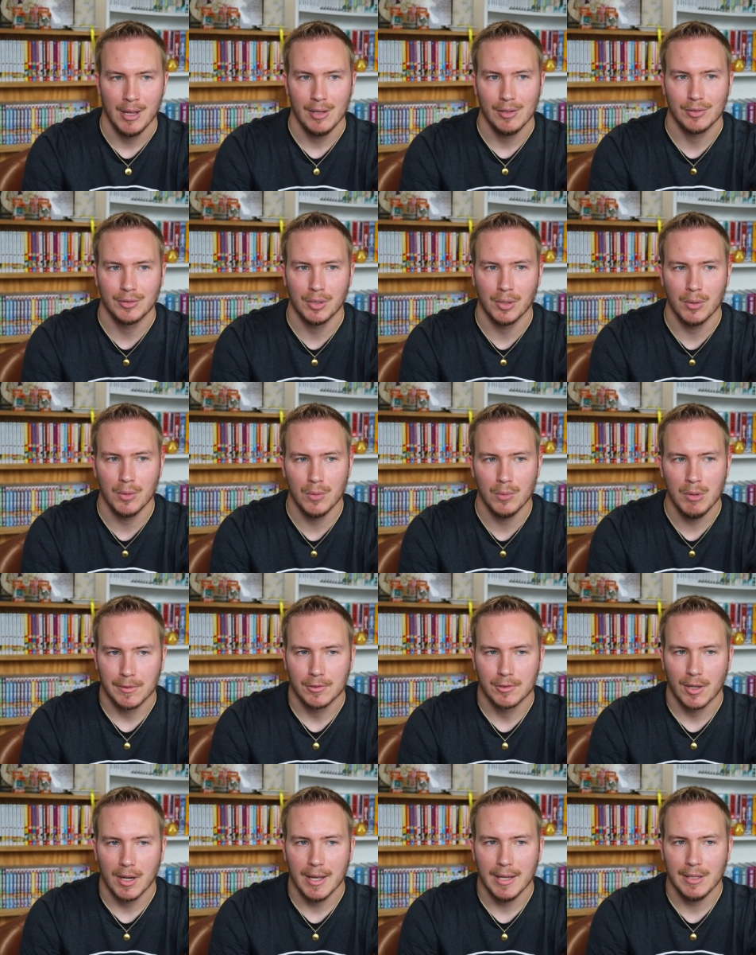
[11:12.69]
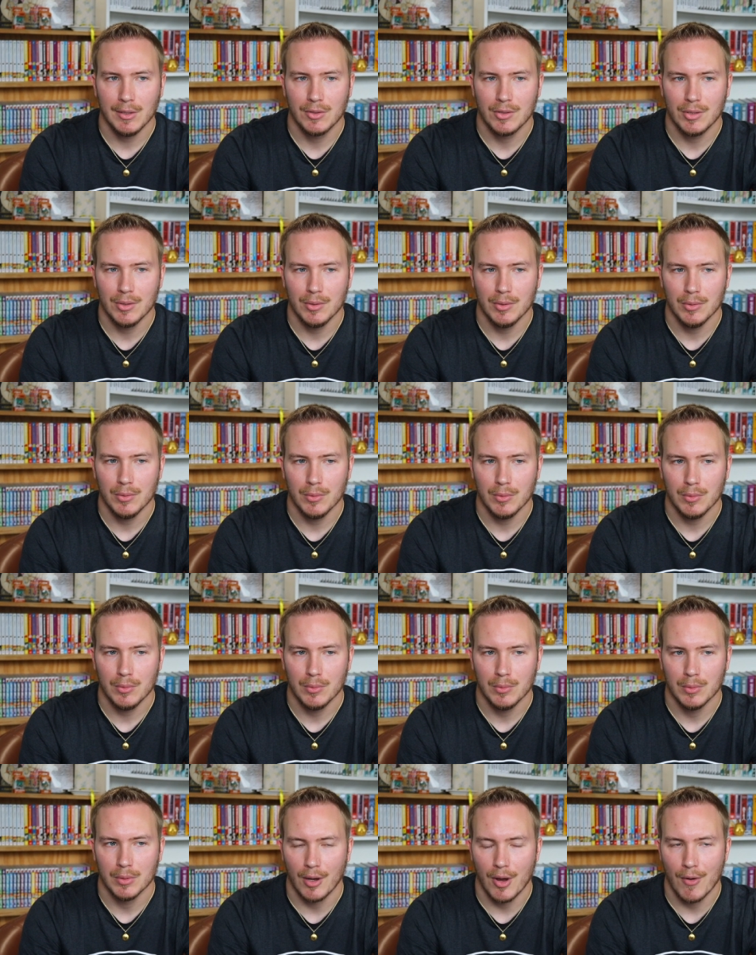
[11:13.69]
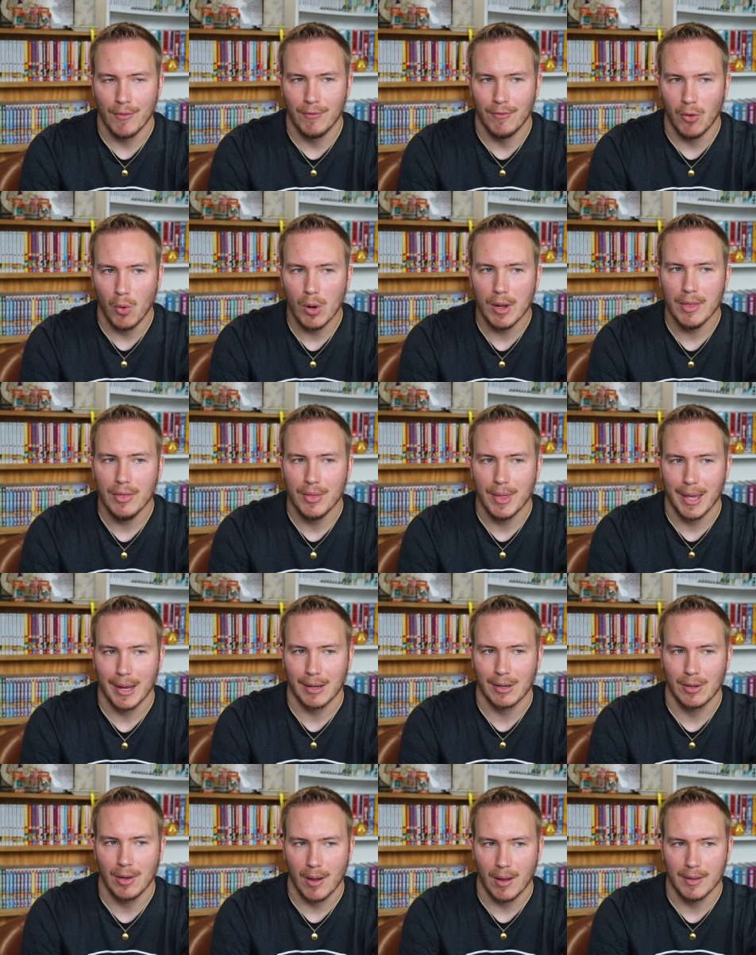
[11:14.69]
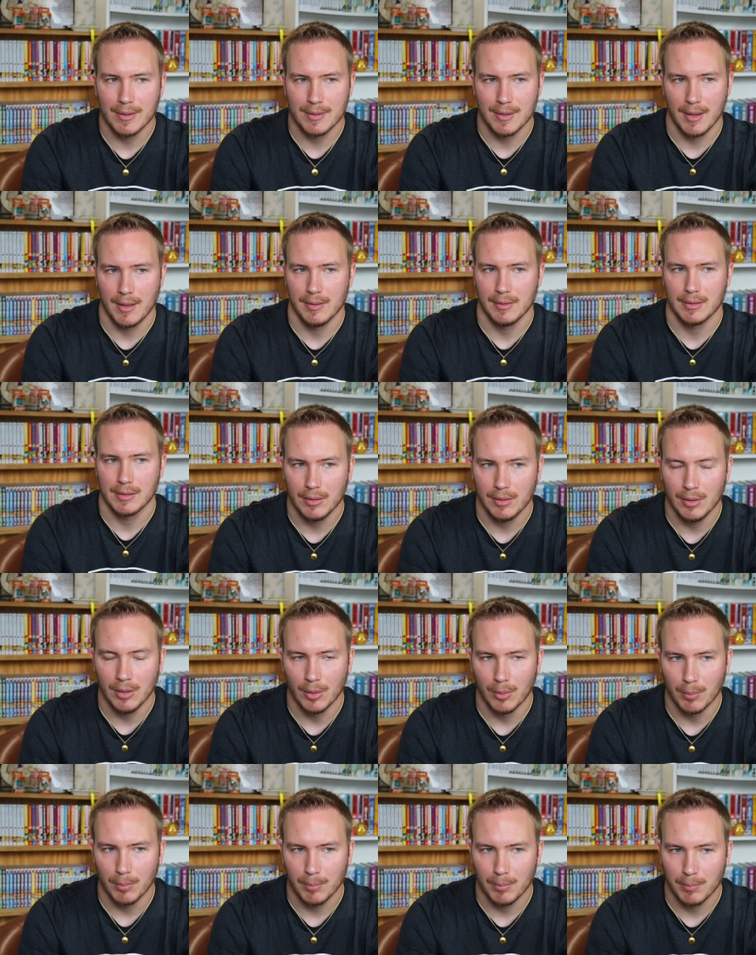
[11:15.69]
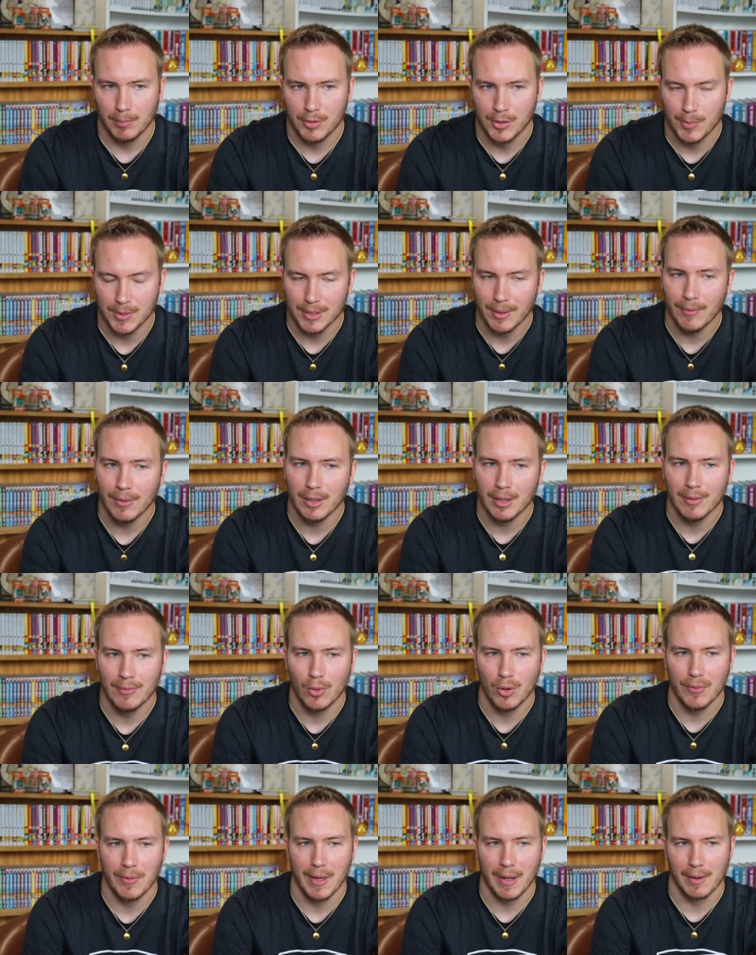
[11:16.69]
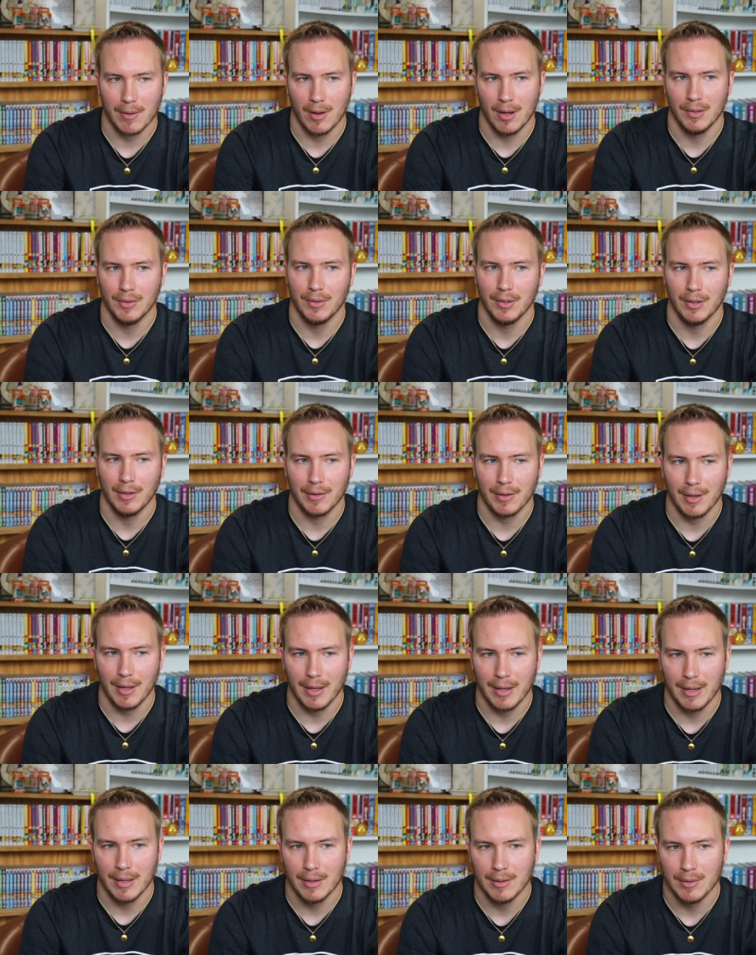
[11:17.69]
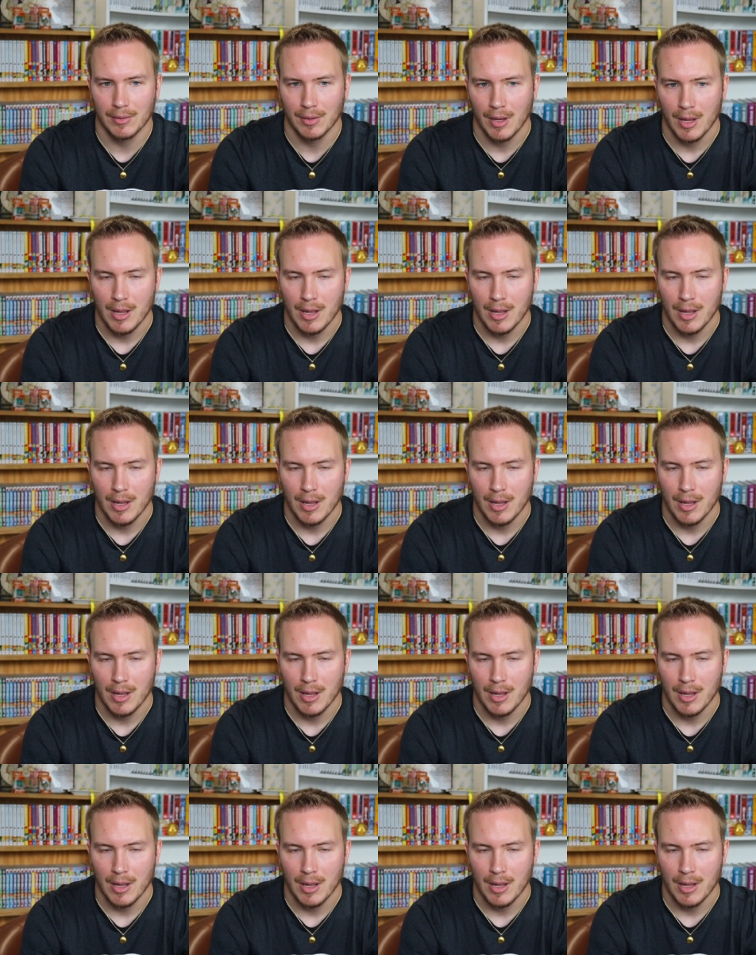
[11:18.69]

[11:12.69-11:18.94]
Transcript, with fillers: So trying to avoid that content, you know, specifically avoid that content and